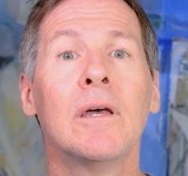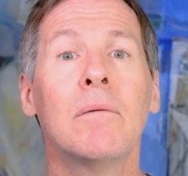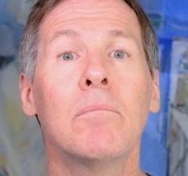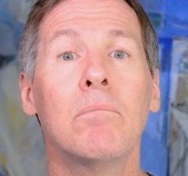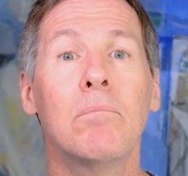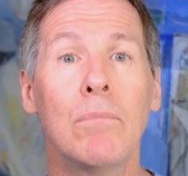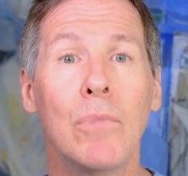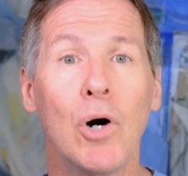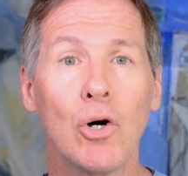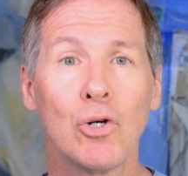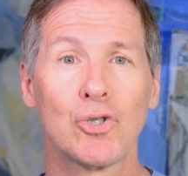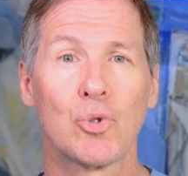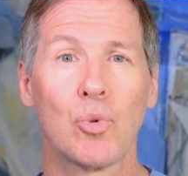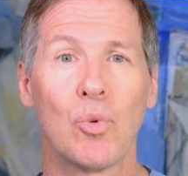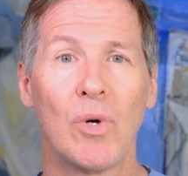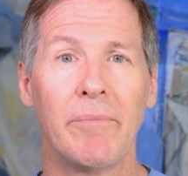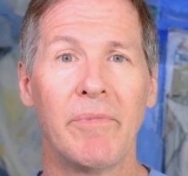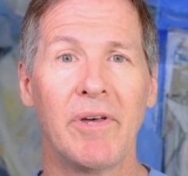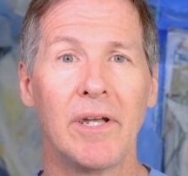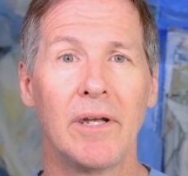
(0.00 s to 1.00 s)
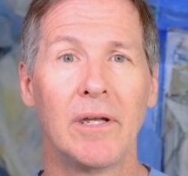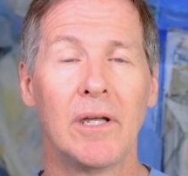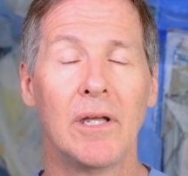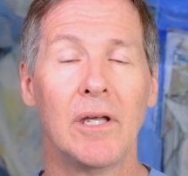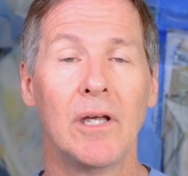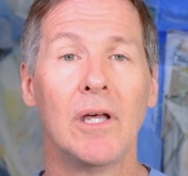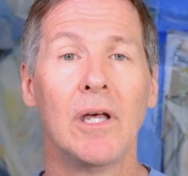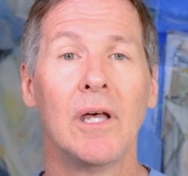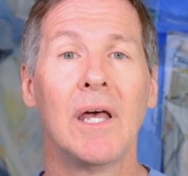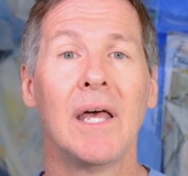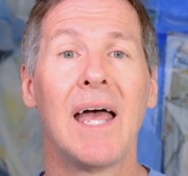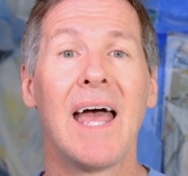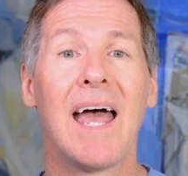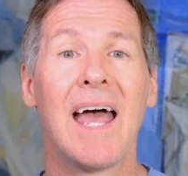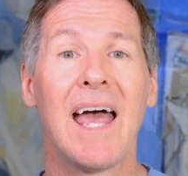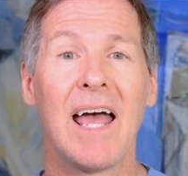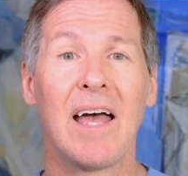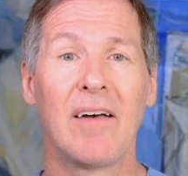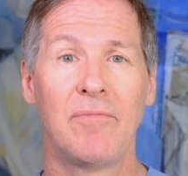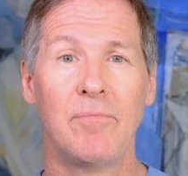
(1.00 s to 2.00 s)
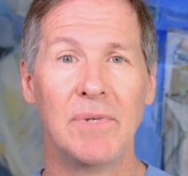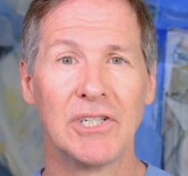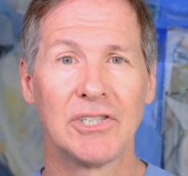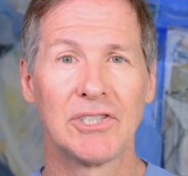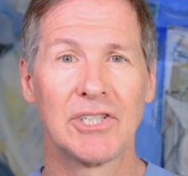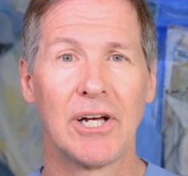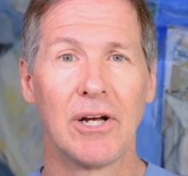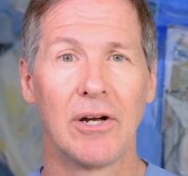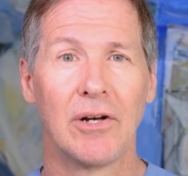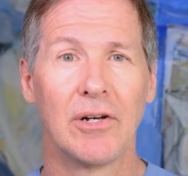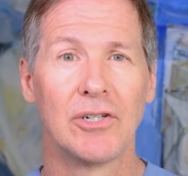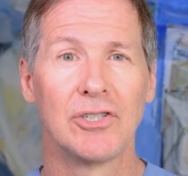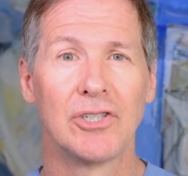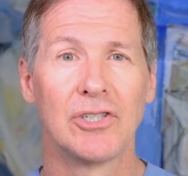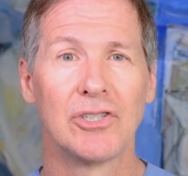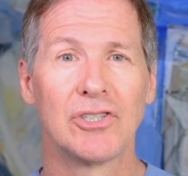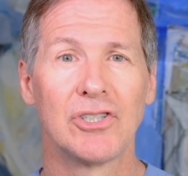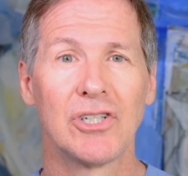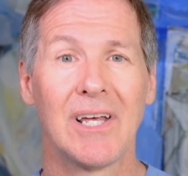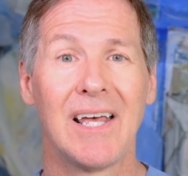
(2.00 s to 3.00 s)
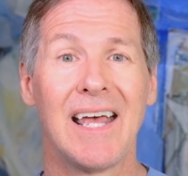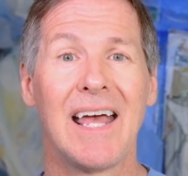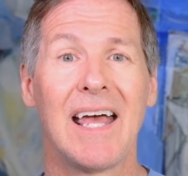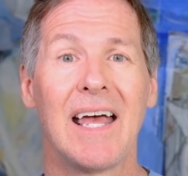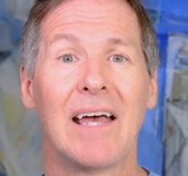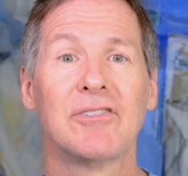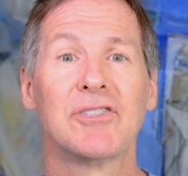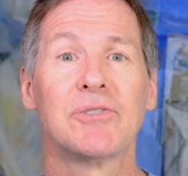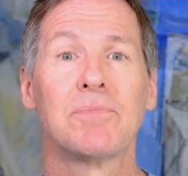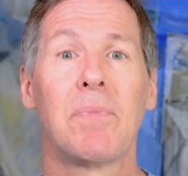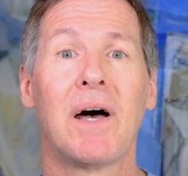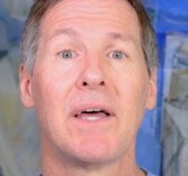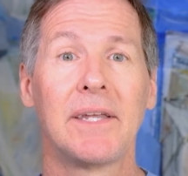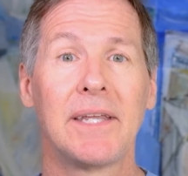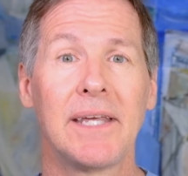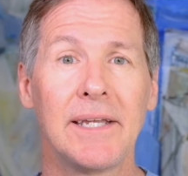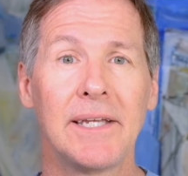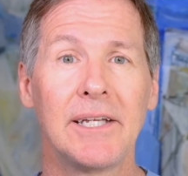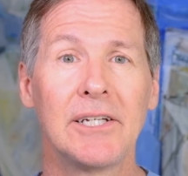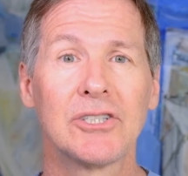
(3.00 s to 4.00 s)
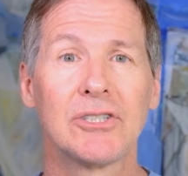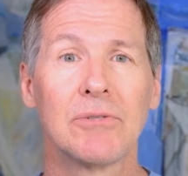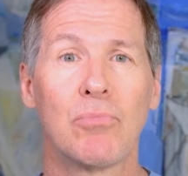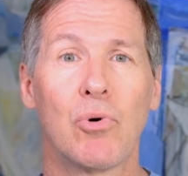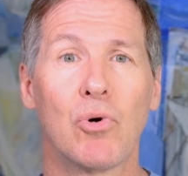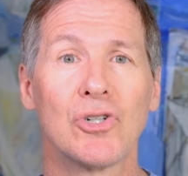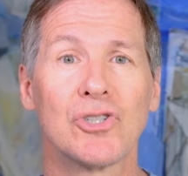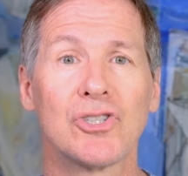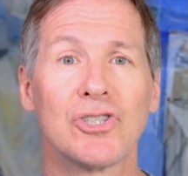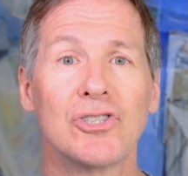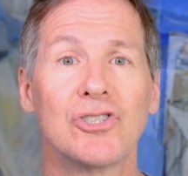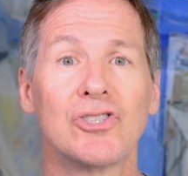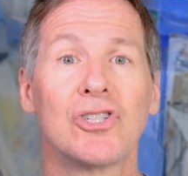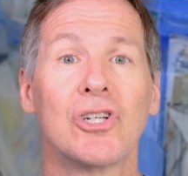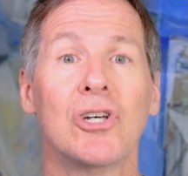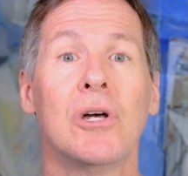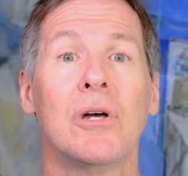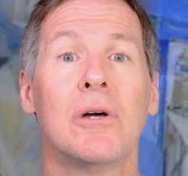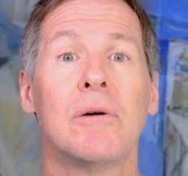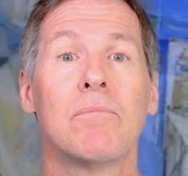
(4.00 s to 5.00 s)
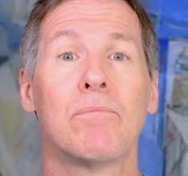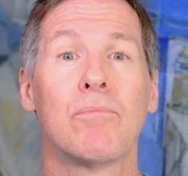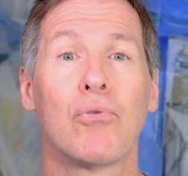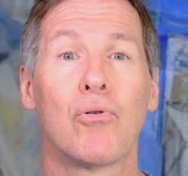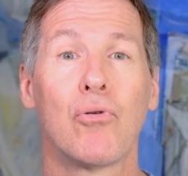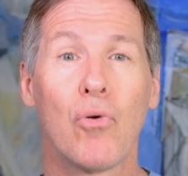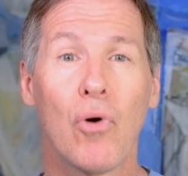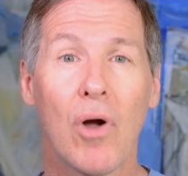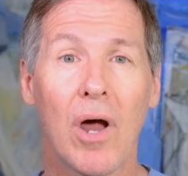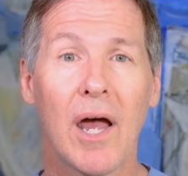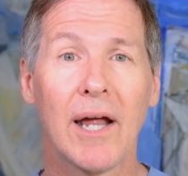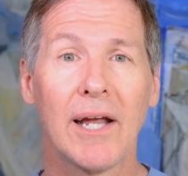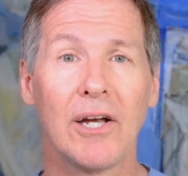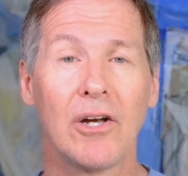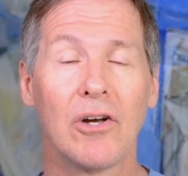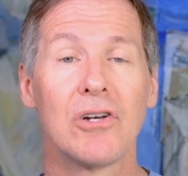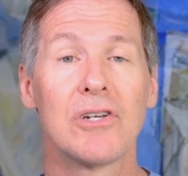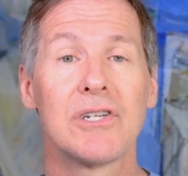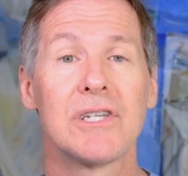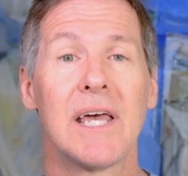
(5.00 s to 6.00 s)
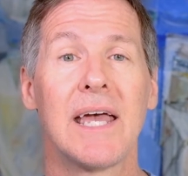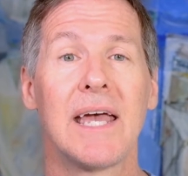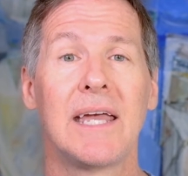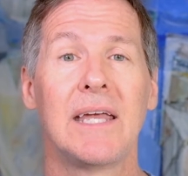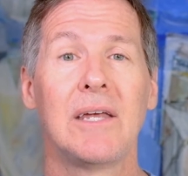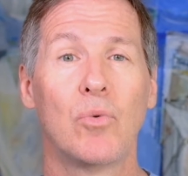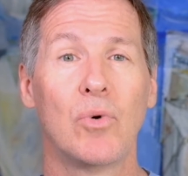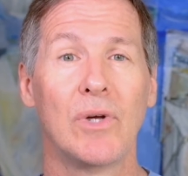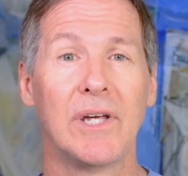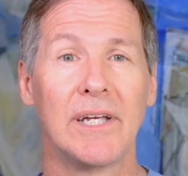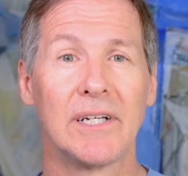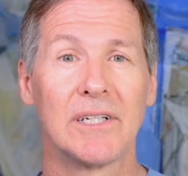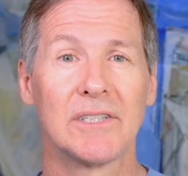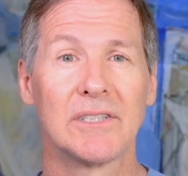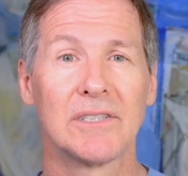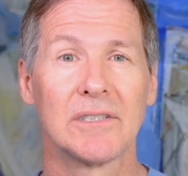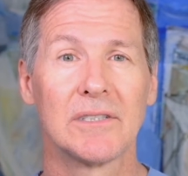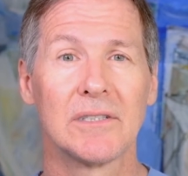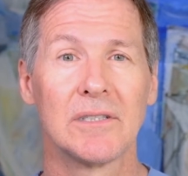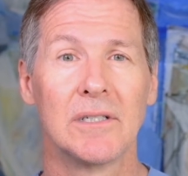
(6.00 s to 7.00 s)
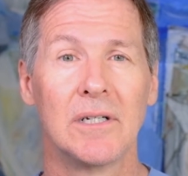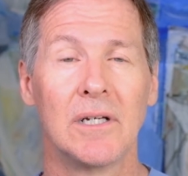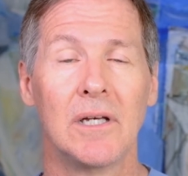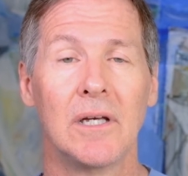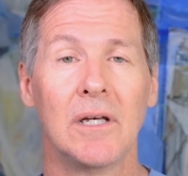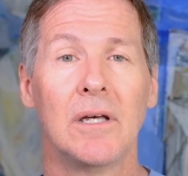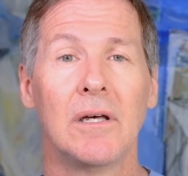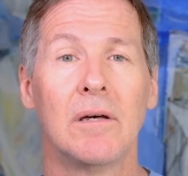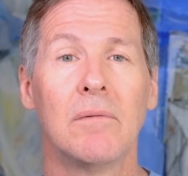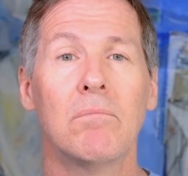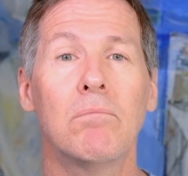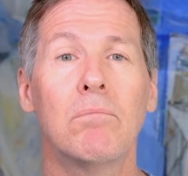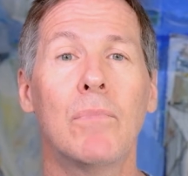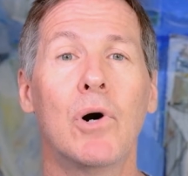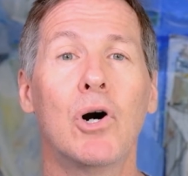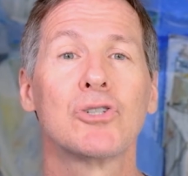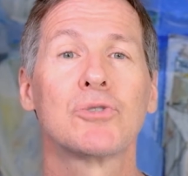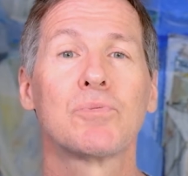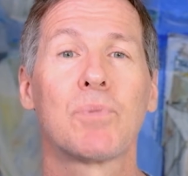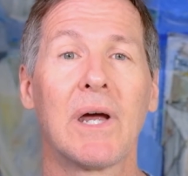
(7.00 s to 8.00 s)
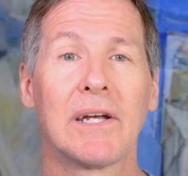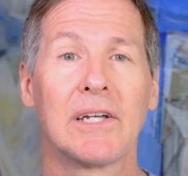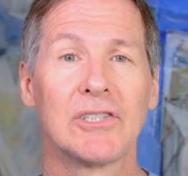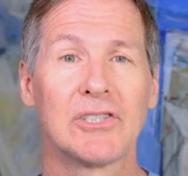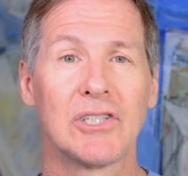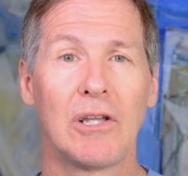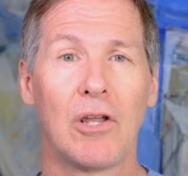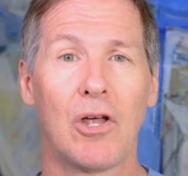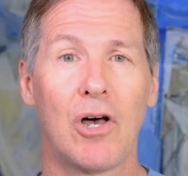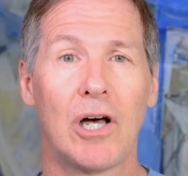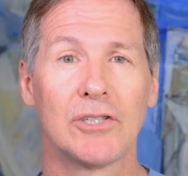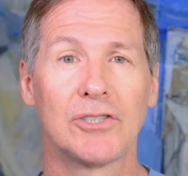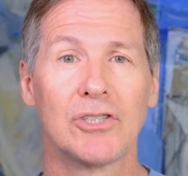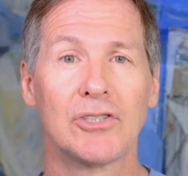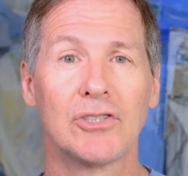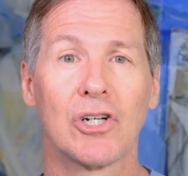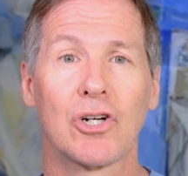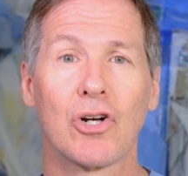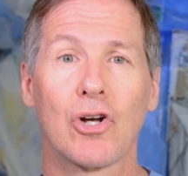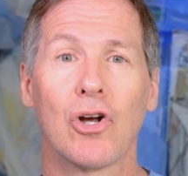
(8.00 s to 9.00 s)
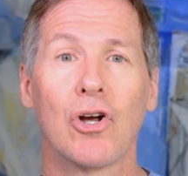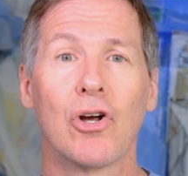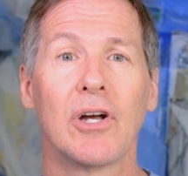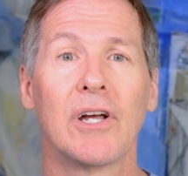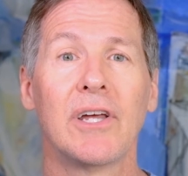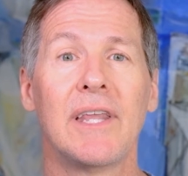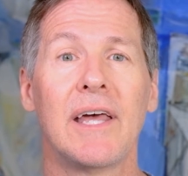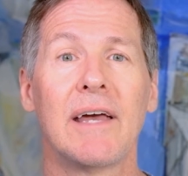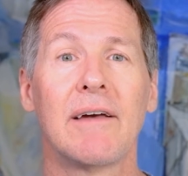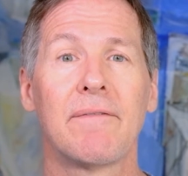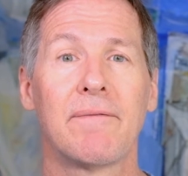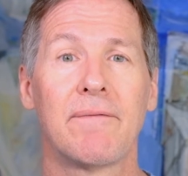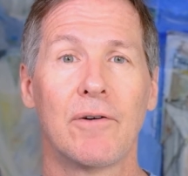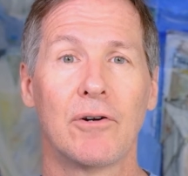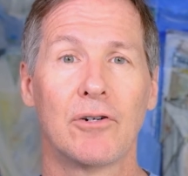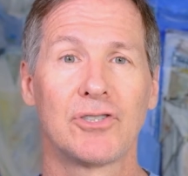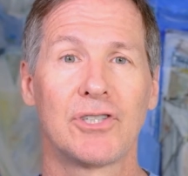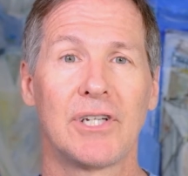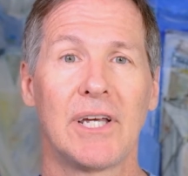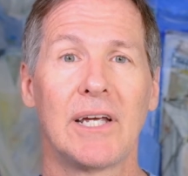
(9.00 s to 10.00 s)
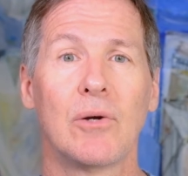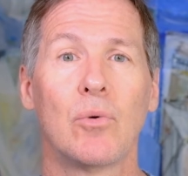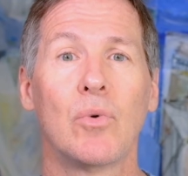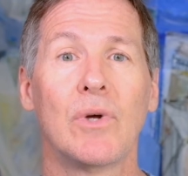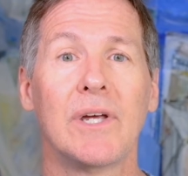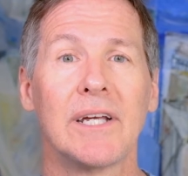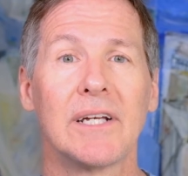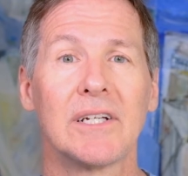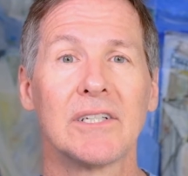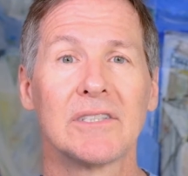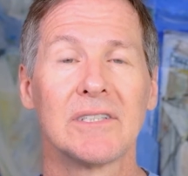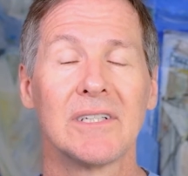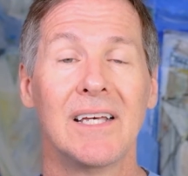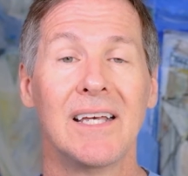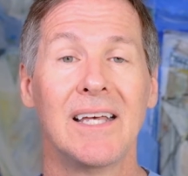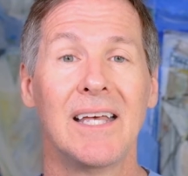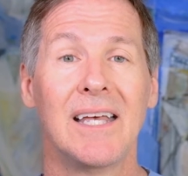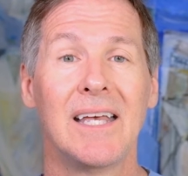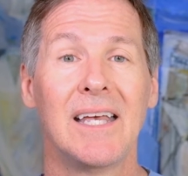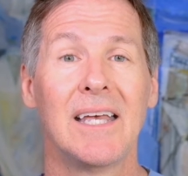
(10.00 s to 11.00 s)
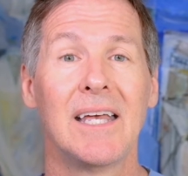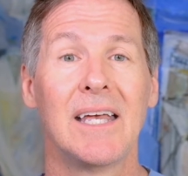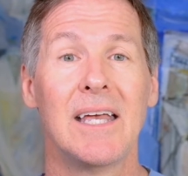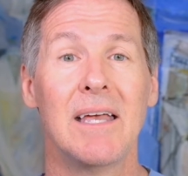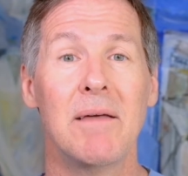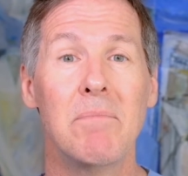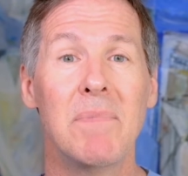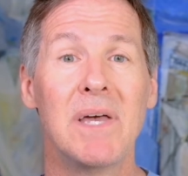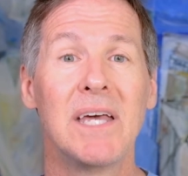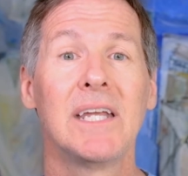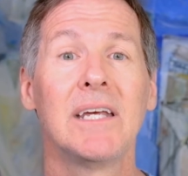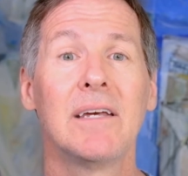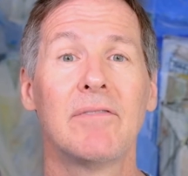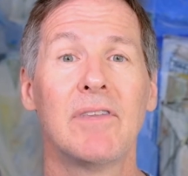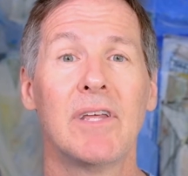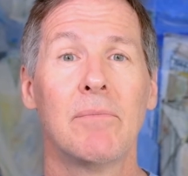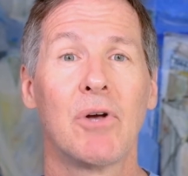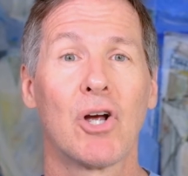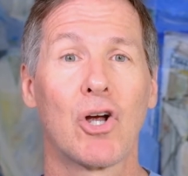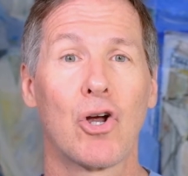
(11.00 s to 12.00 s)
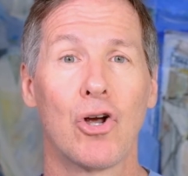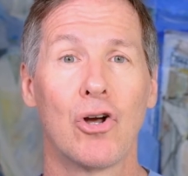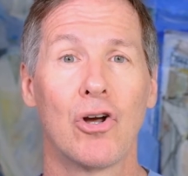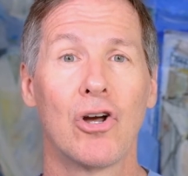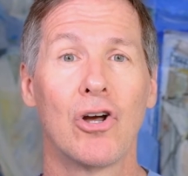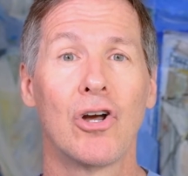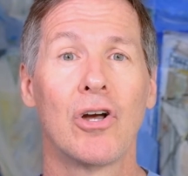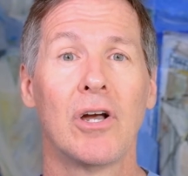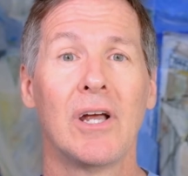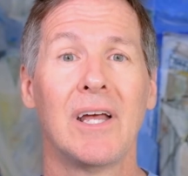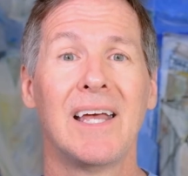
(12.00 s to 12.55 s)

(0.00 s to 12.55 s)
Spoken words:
Most women have miscarriages, have spontaneous abortions prior to 8 weeks. Most pregnancy losses occur in that first 8 weeks, and many of them occur